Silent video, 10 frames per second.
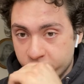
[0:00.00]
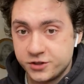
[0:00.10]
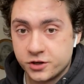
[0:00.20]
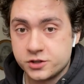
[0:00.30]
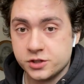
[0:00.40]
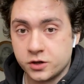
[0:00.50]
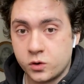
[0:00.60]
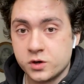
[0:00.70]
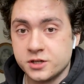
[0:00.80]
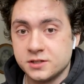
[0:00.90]
research in the
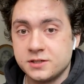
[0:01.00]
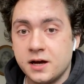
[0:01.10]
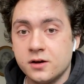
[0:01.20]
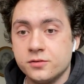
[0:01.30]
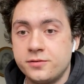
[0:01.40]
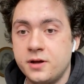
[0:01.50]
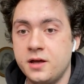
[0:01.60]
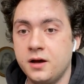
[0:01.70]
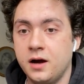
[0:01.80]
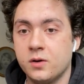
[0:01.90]
course itself
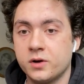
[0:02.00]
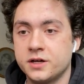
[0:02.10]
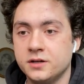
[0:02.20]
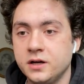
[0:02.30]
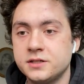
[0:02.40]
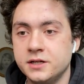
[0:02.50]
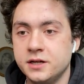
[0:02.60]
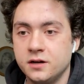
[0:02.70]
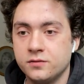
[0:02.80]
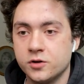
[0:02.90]
were conducted
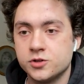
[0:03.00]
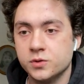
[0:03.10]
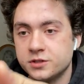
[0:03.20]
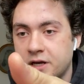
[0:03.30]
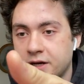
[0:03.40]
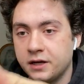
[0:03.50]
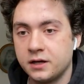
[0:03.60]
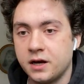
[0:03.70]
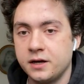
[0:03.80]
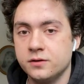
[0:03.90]
in a virtual setting,
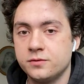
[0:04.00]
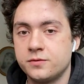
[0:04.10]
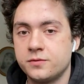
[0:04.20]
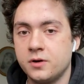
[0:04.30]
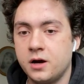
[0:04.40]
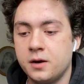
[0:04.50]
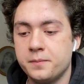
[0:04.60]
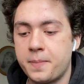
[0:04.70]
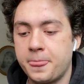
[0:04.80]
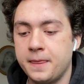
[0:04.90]
kind of
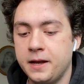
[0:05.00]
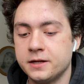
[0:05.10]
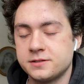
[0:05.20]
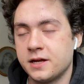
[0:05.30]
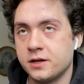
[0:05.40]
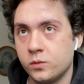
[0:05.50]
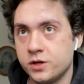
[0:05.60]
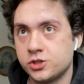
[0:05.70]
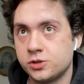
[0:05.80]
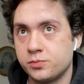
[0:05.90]
in a setting
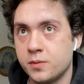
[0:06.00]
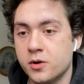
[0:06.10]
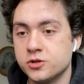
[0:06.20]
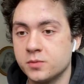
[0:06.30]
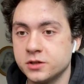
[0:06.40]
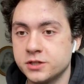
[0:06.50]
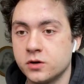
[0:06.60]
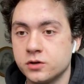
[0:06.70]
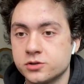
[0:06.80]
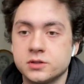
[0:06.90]
which promotes
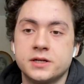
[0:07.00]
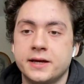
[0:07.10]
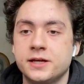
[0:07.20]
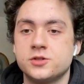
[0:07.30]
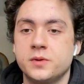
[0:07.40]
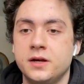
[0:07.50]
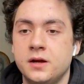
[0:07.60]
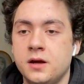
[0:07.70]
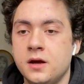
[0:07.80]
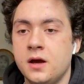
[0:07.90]
multicultural engagement.
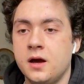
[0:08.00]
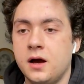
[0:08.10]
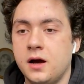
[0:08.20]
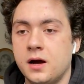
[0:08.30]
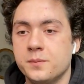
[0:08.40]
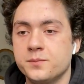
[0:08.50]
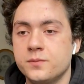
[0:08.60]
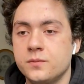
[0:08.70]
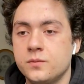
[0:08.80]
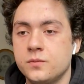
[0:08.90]

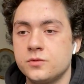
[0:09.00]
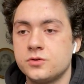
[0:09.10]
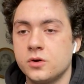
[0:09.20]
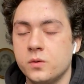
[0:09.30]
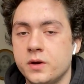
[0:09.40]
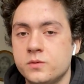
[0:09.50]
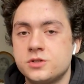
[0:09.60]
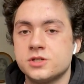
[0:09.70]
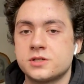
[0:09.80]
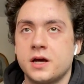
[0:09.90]
So it was
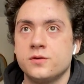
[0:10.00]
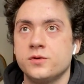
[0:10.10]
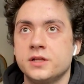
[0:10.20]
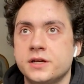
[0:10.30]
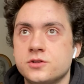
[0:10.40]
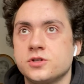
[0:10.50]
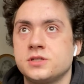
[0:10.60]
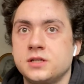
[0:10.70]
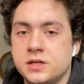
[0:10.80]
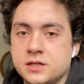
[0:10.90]
just kind of really
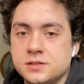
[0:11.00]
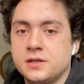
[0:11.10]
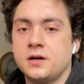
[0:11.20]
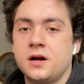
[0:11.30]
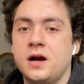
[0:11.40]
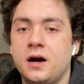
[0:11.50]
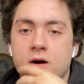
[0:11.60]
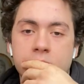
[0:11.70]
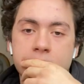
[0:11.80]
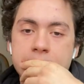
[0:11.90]
interesting to consider
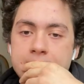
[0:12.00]
how,